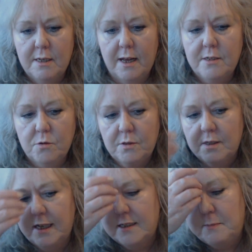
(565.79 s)
And I
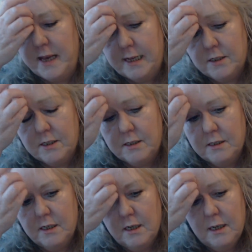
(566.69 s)
don't expect
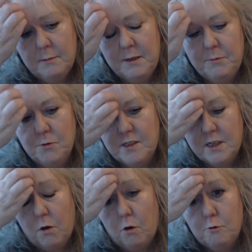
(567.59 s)
people to
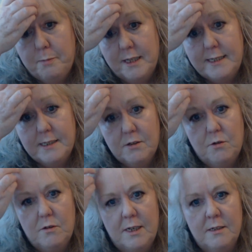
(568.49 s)
get all
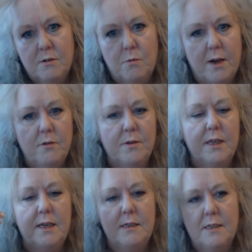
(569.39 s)
political and go out there.